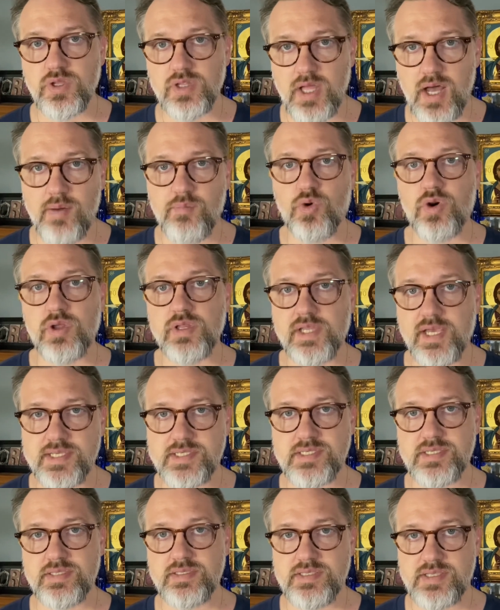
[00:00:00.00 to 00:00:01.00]
a lot more
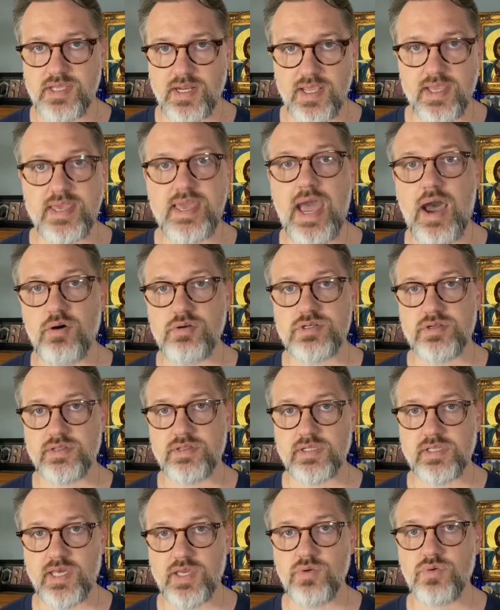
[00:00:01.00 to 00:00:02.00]
lessons and encounter
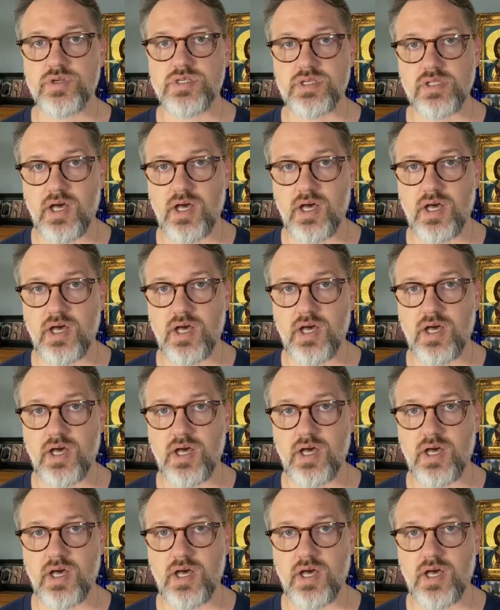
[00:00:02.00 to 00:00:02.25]
the language